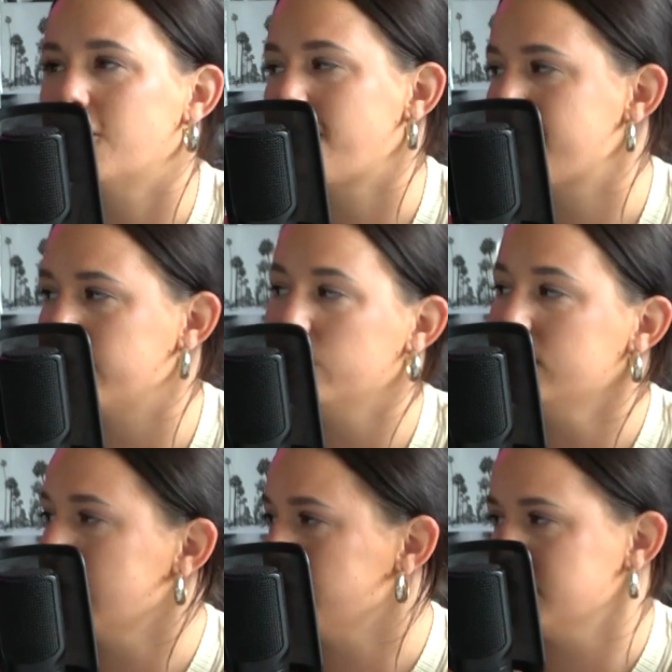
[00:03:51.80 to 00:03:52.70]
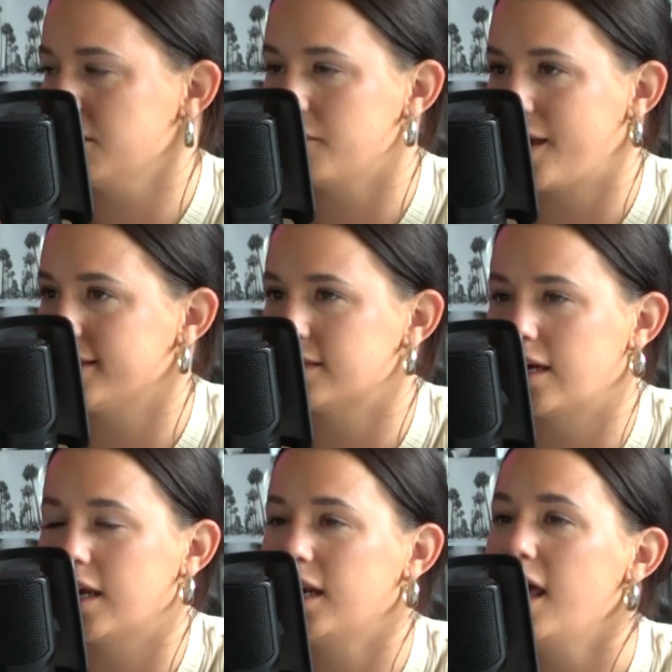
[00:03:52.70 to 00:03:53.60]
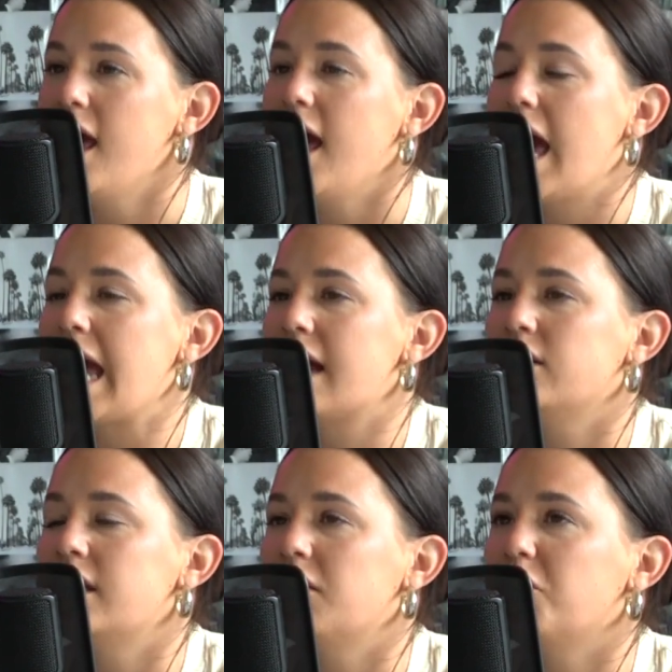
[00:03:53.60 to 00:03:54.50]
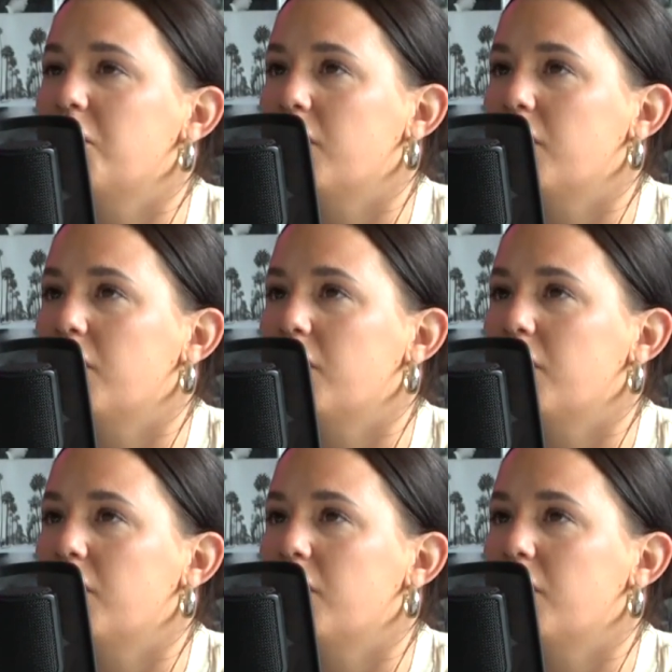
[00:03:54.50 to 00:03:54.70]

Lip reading: The food there was amazing. And then we